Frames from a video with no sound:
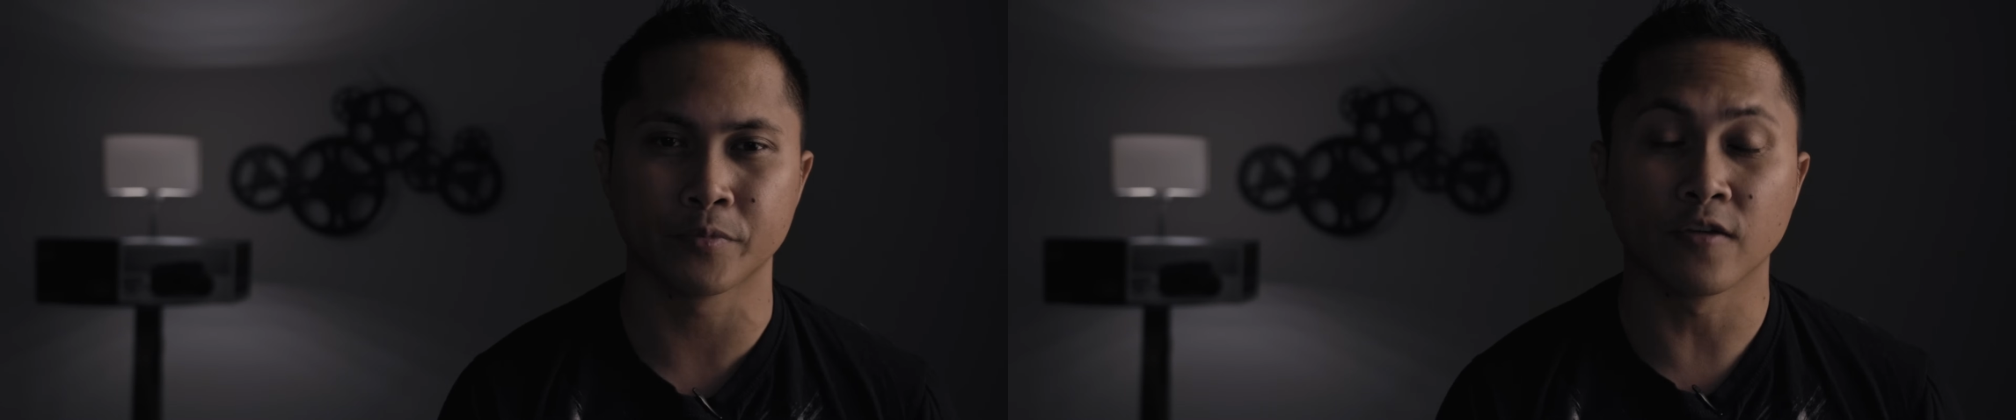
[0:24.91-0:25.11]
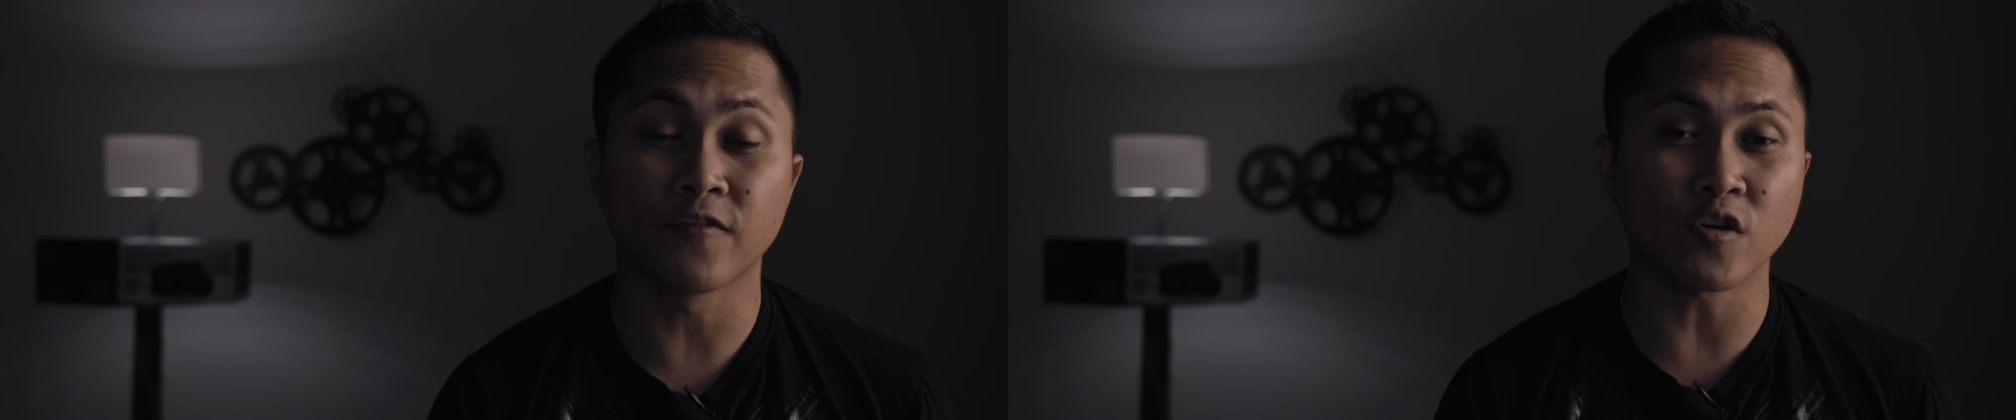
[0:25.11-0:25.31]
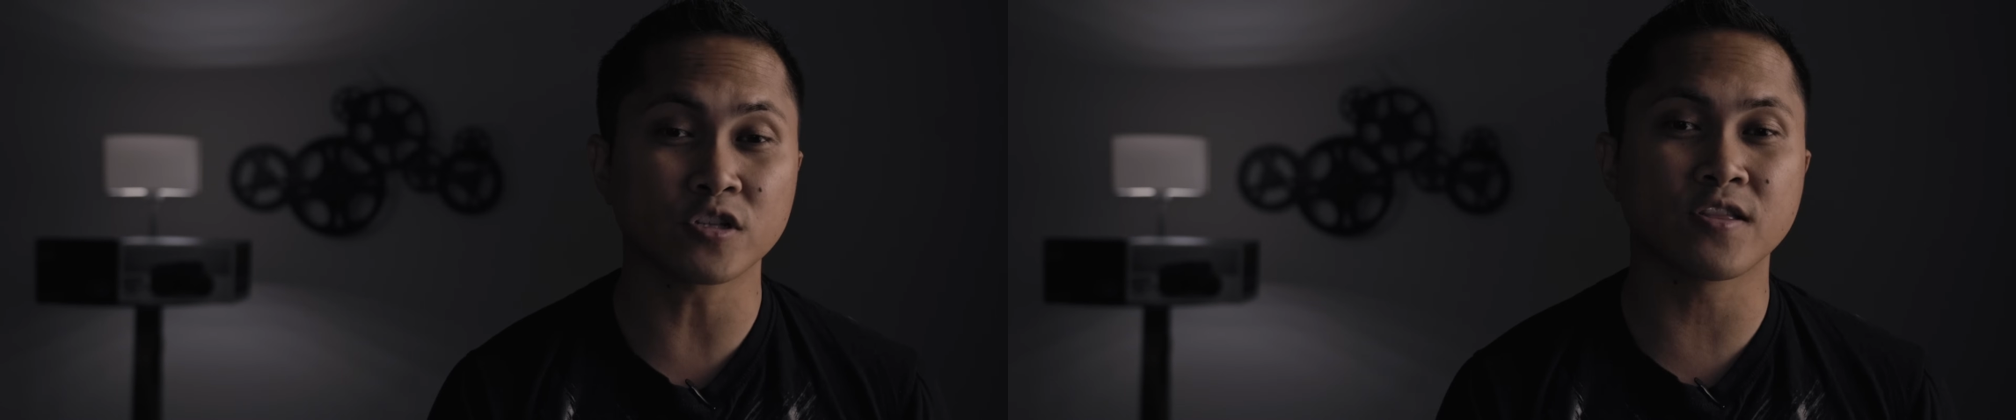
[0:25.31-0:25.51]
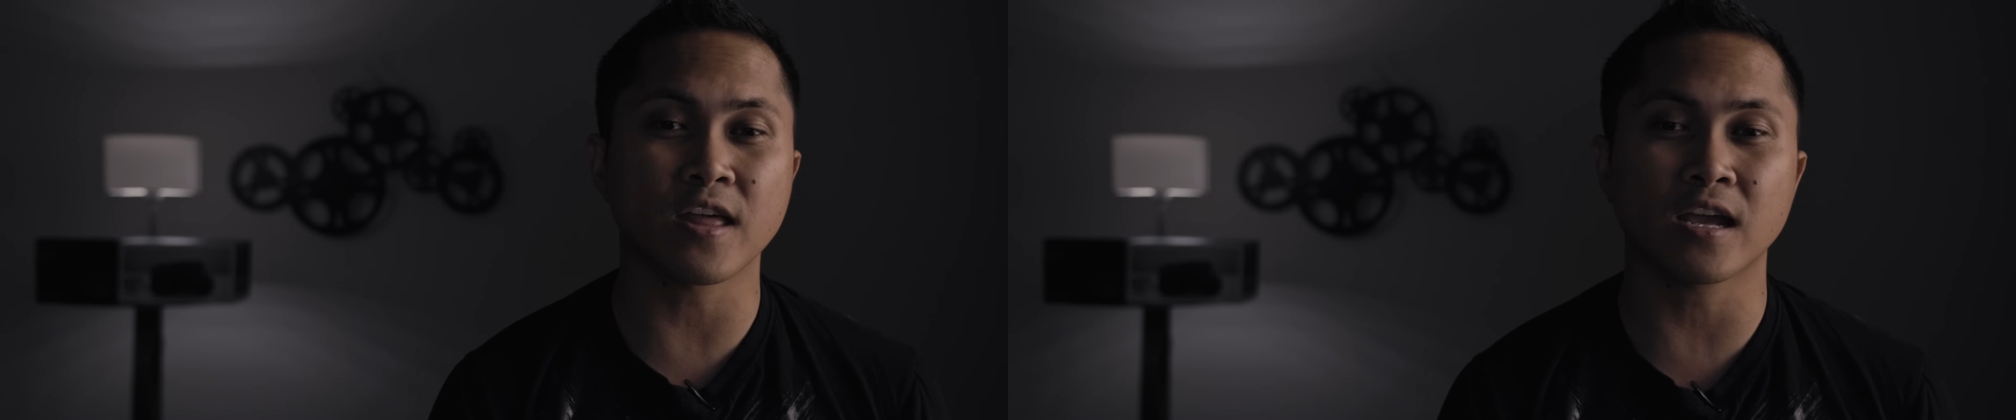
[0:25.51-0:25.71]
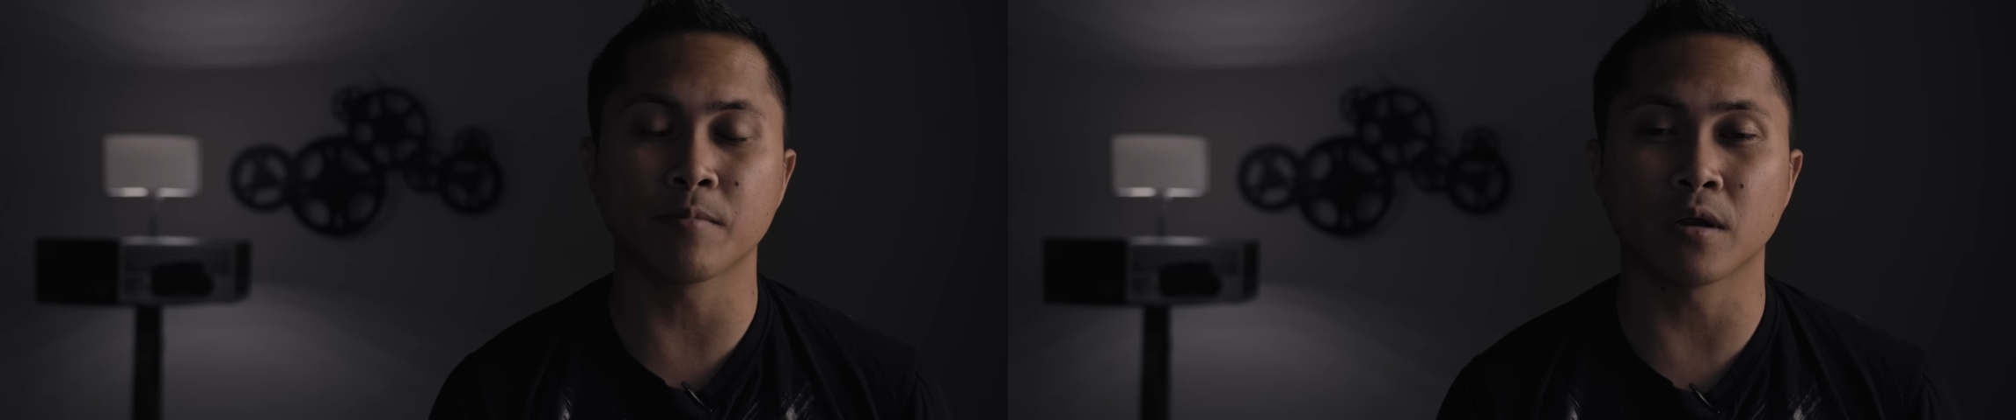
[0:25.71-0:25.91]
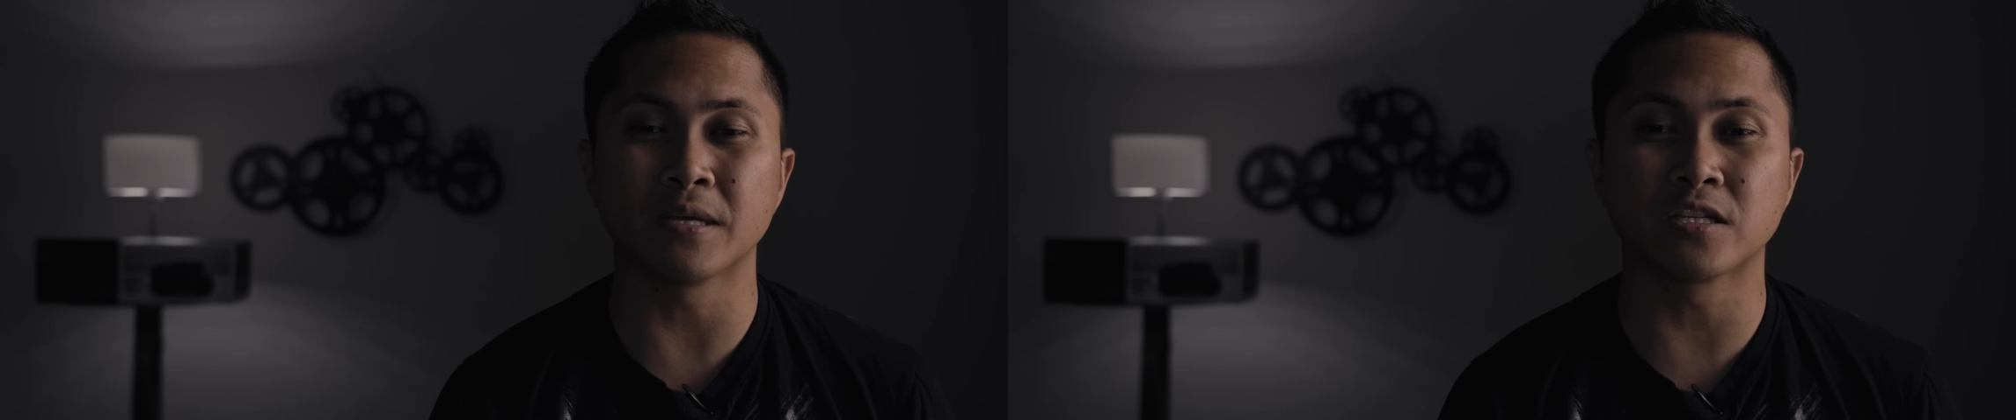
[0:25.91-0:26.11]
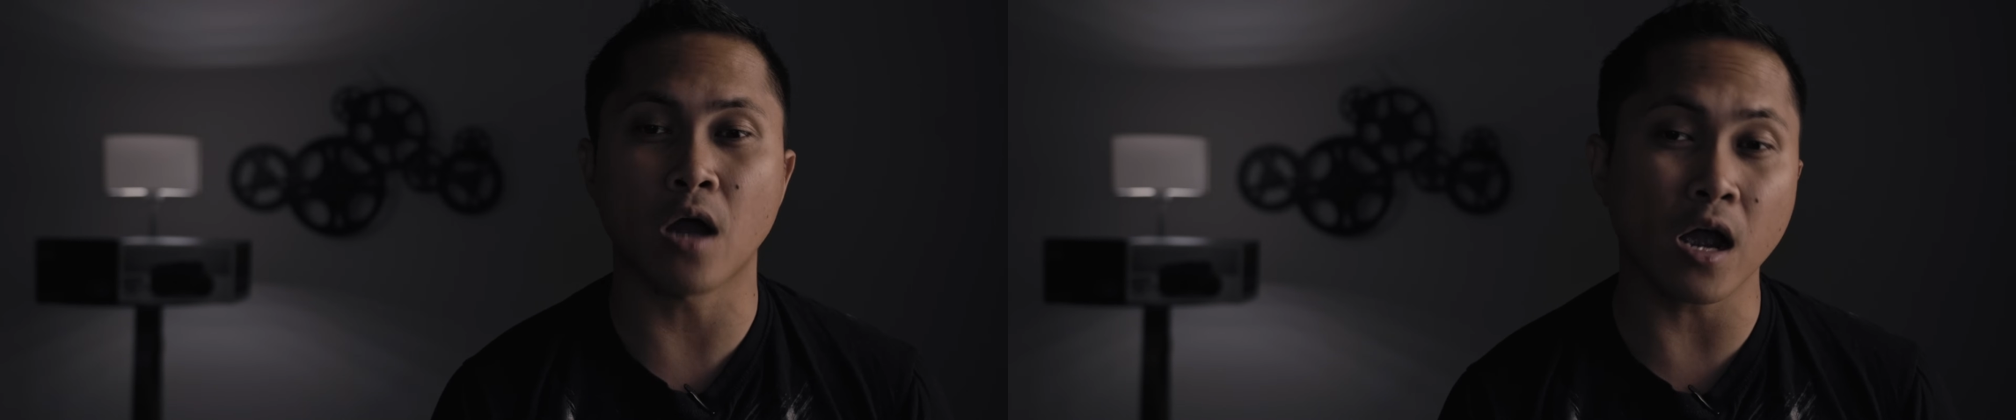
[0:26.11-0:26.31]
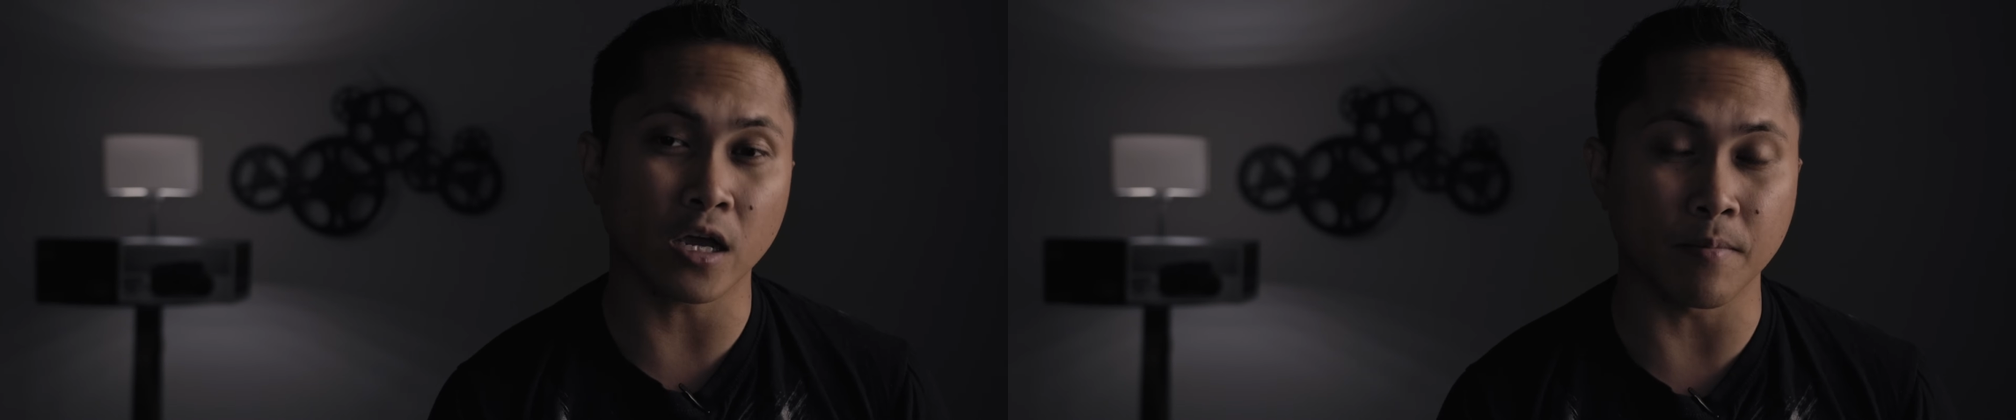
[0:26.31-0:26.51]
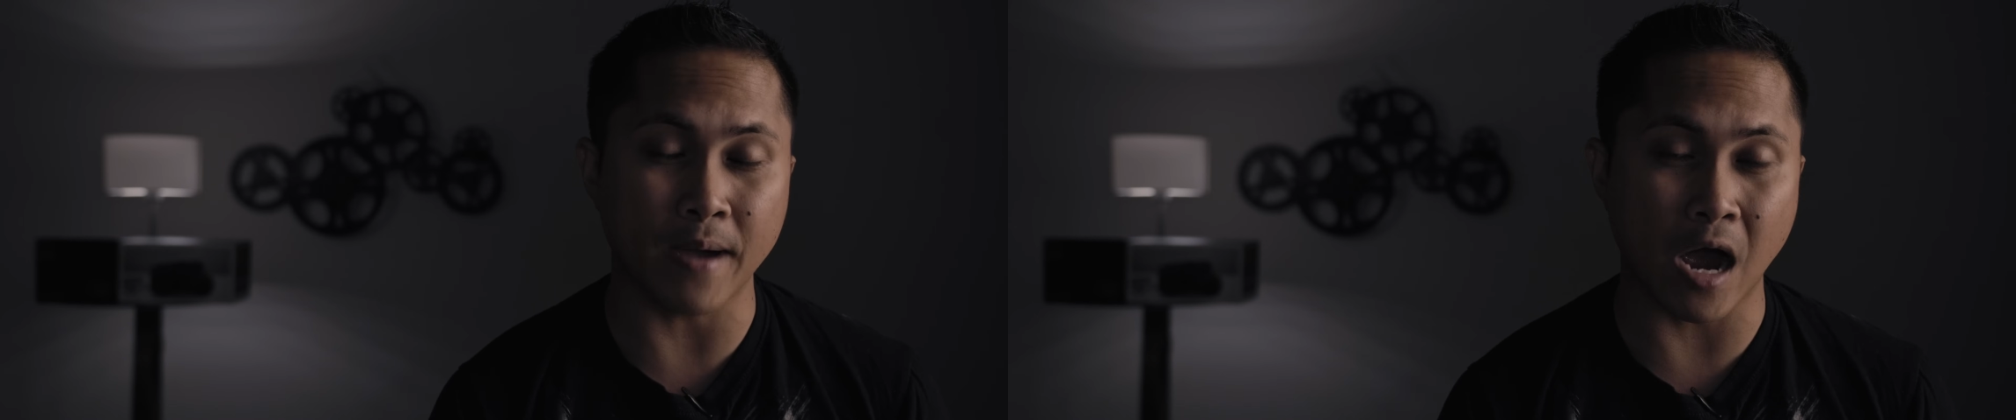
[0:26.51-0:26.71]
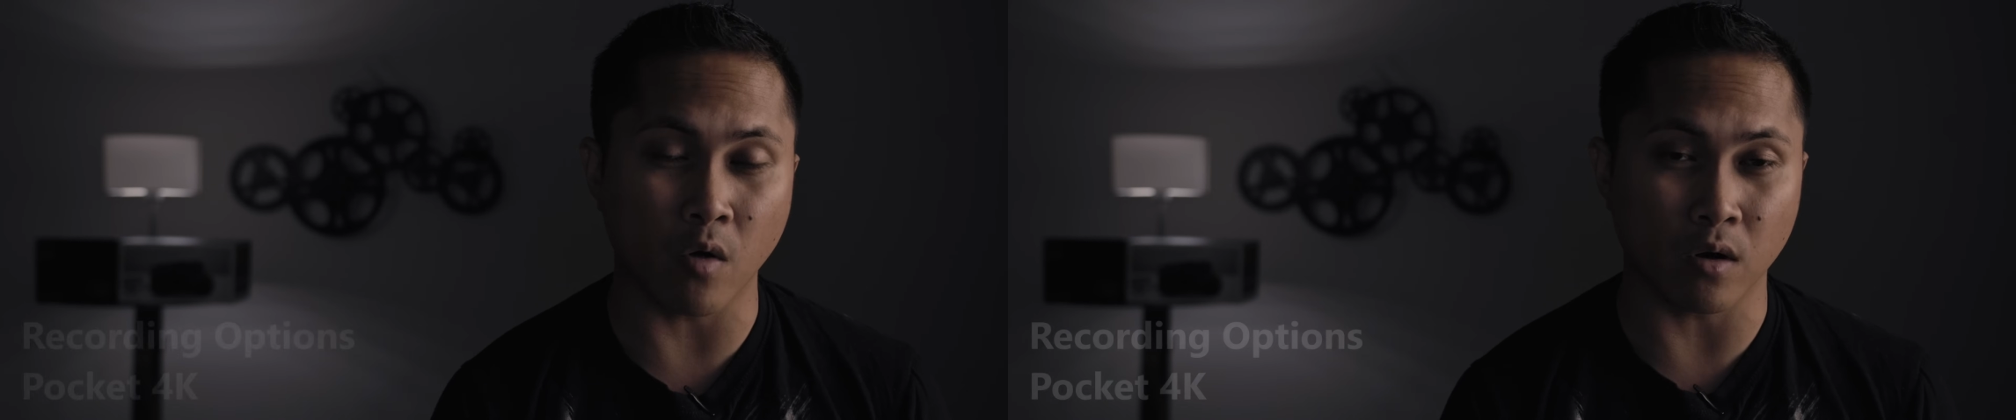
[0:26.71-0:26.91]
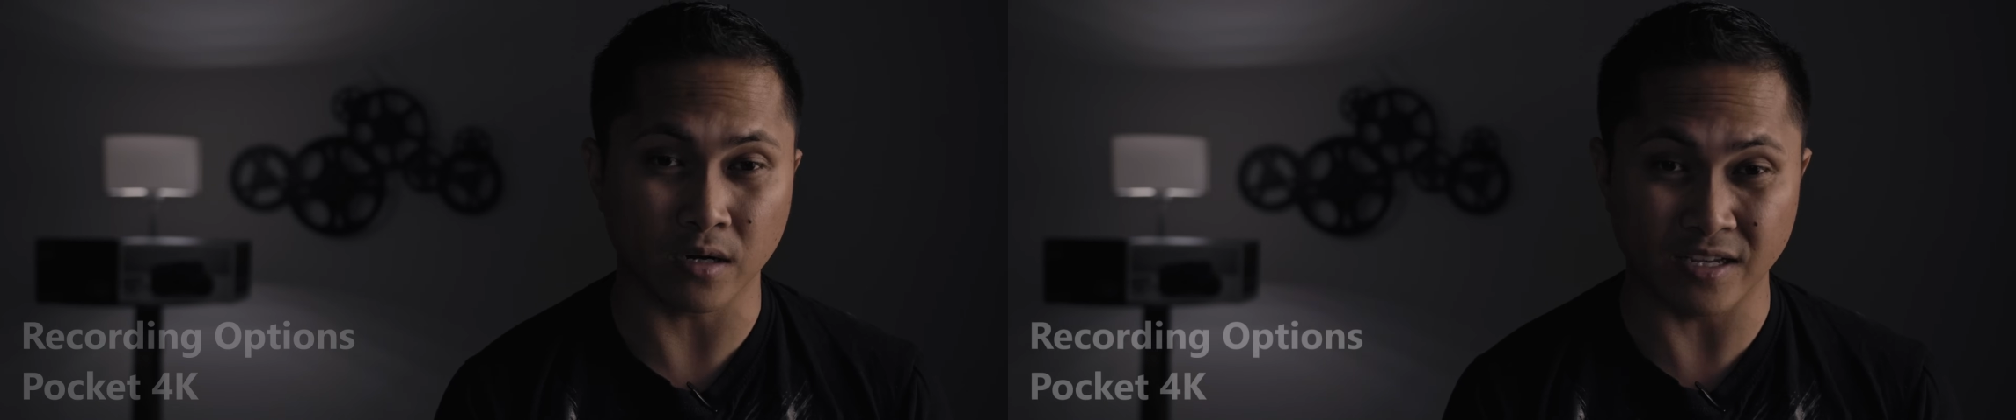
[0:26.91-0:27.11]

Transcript: The first thing I'm gonna be talking about